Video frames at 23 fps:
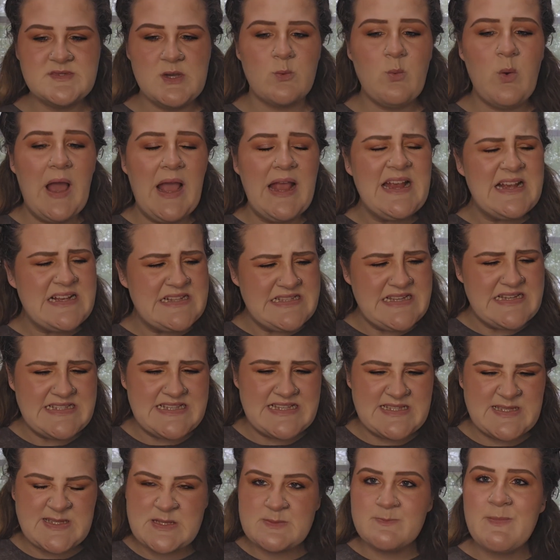Why does
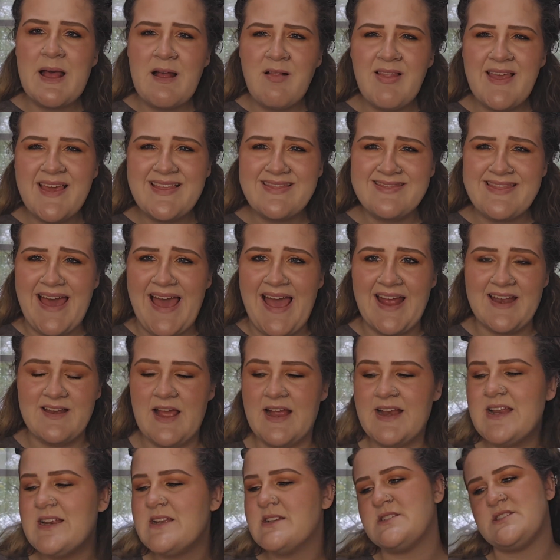it smell like that?
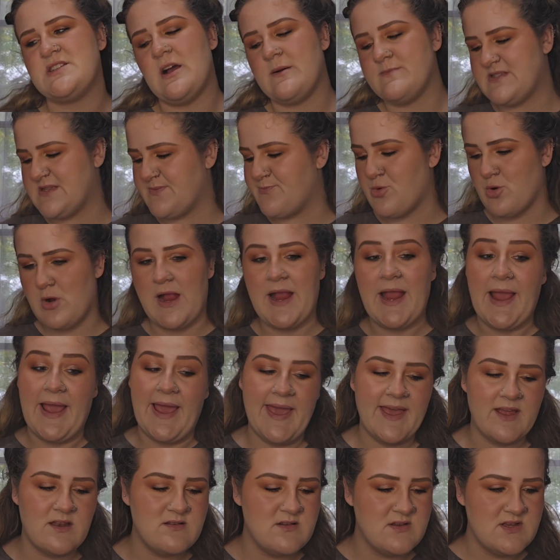I need to stop spraying
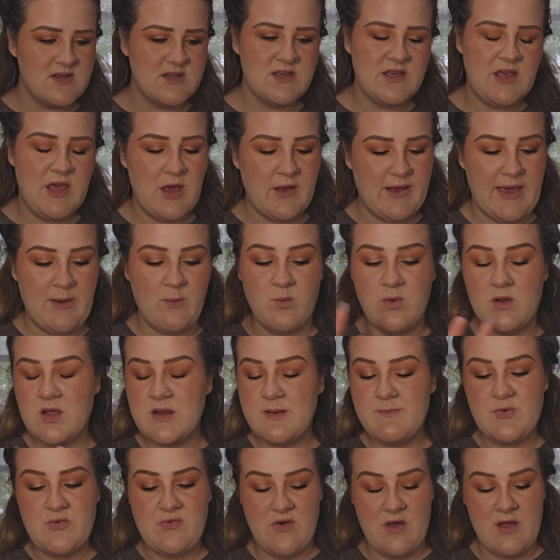it. Okay, we're
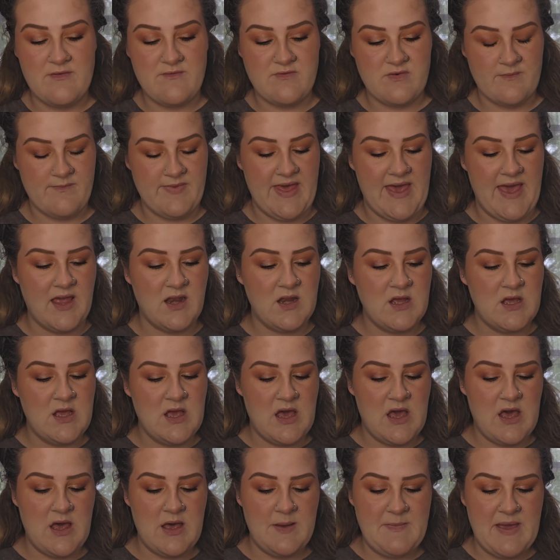gonna move on from that.
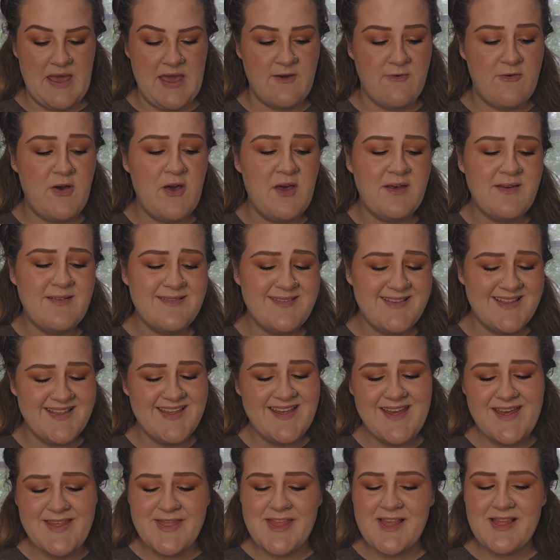I
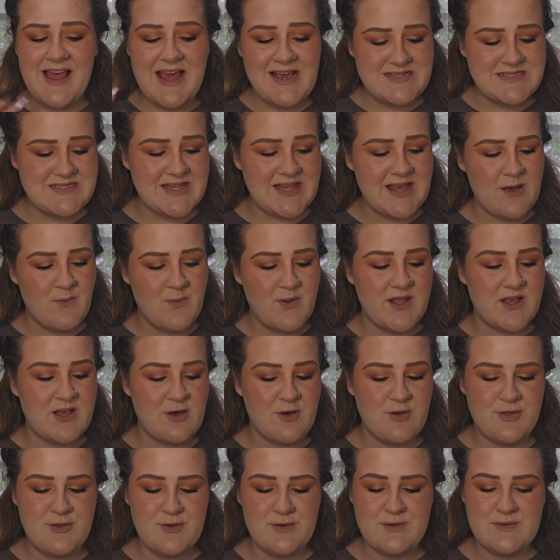have the last thing I want to
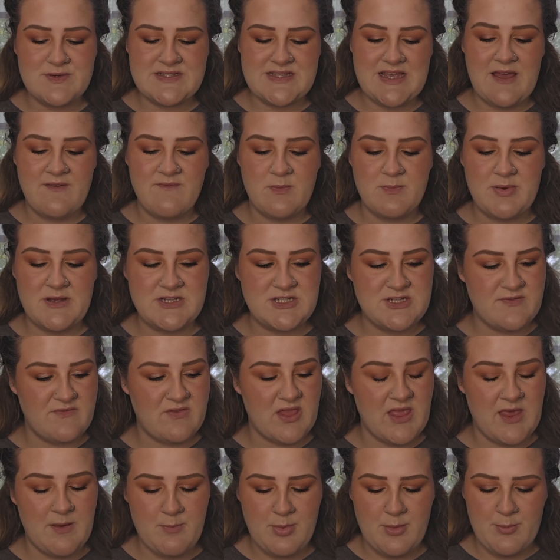go through is I have a bunch of
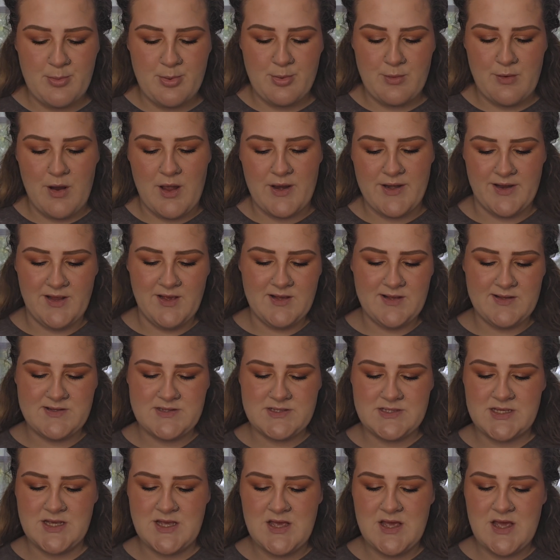lip
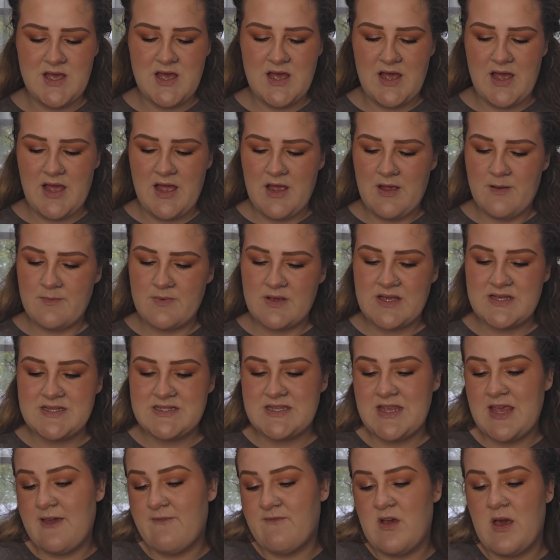products. Because
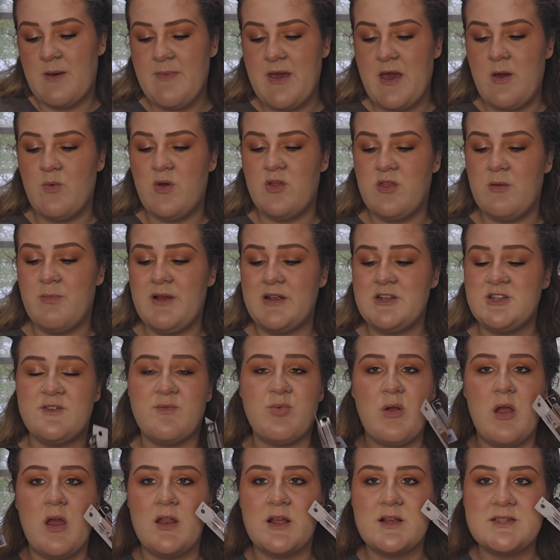they've come out with a bunch of
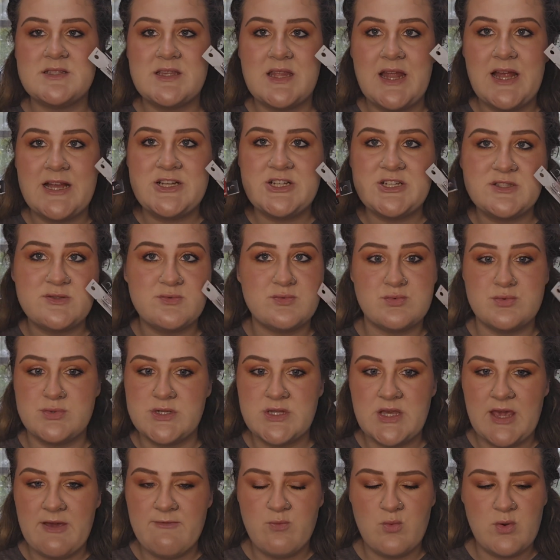products that I just
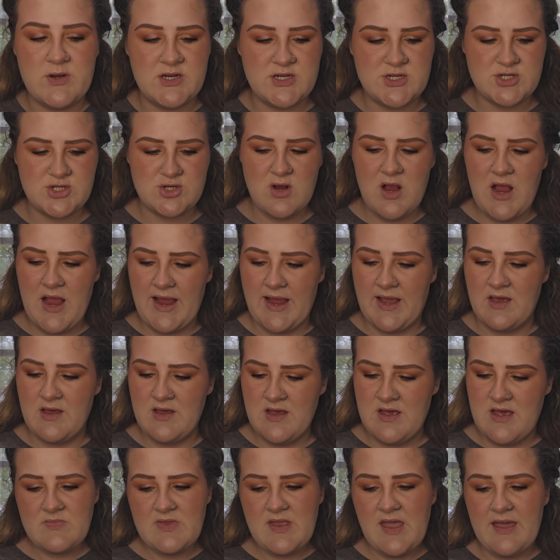really have wanted to try.
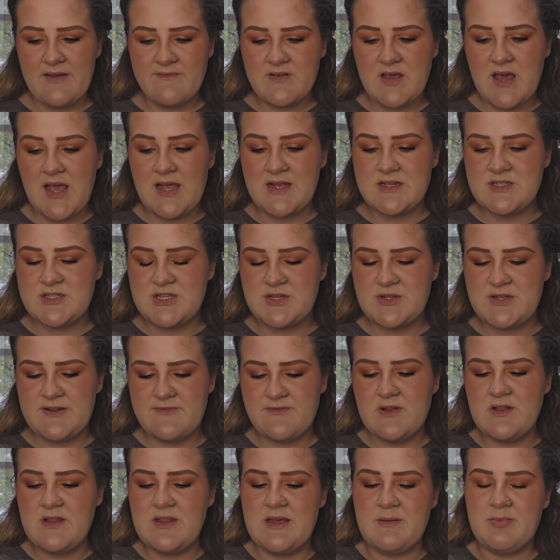I've got two
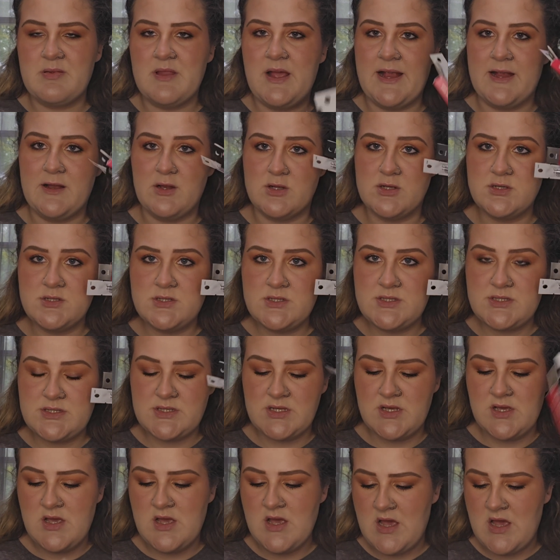different lip liners.